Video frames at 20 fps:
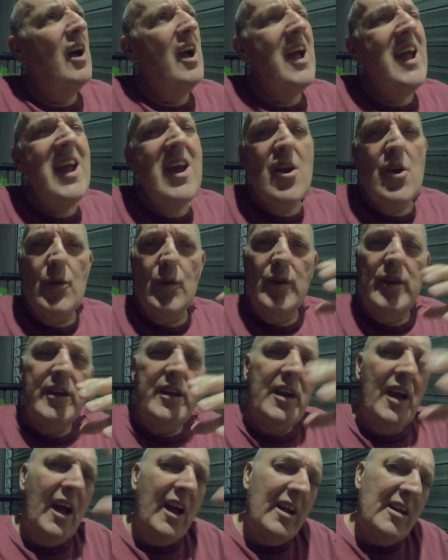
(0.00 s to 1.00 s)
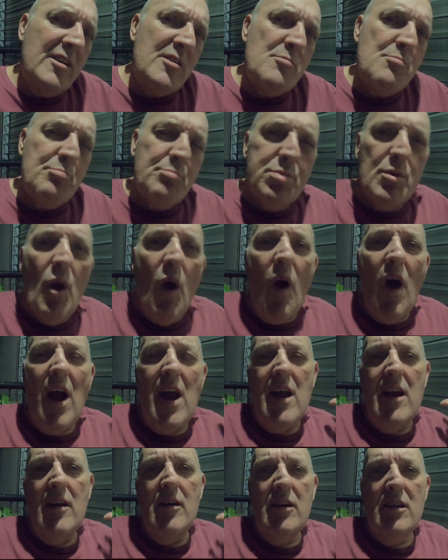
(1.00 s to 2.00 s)
airy and
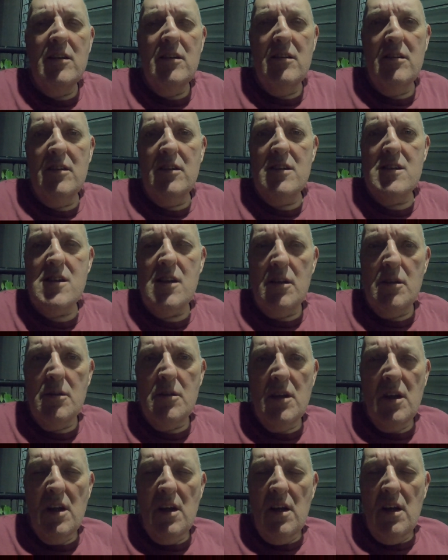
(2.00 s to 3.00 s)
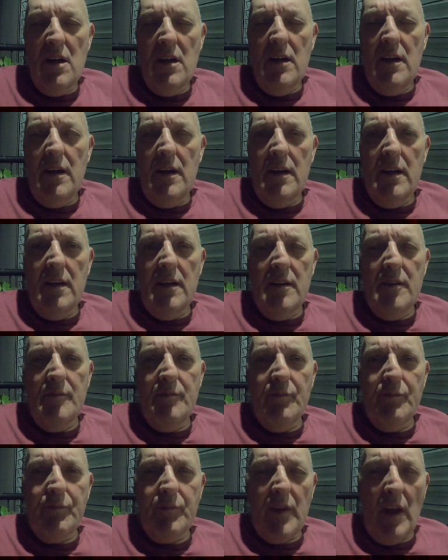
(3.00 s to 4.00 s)
bright, and so
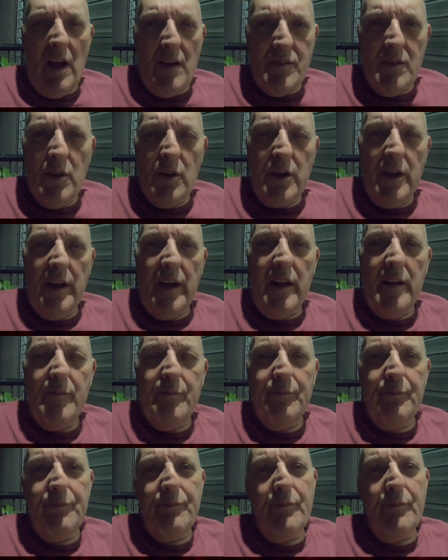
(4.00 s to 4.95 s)
have a look at it.